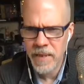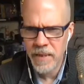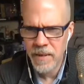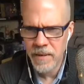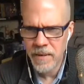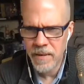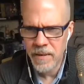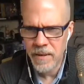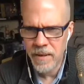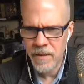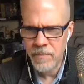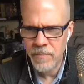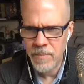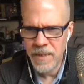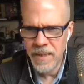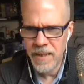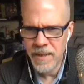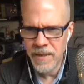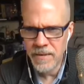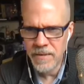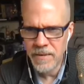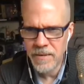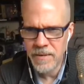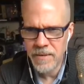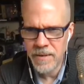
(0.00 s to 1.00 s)

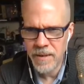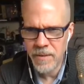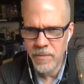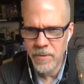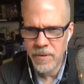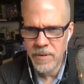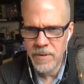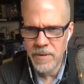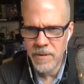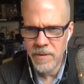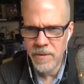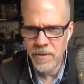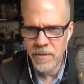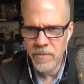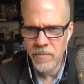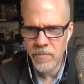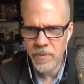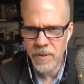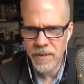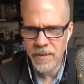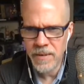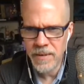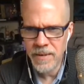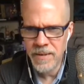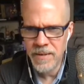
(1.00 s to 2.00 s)
Comdex? Is that what it's called?
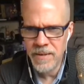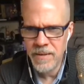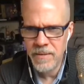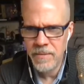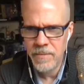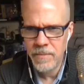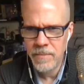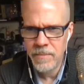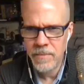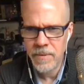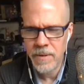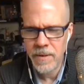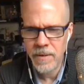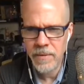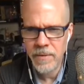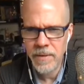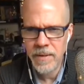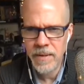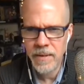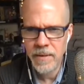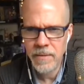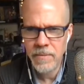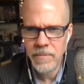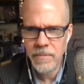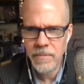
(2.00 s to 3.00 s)
Really? All right.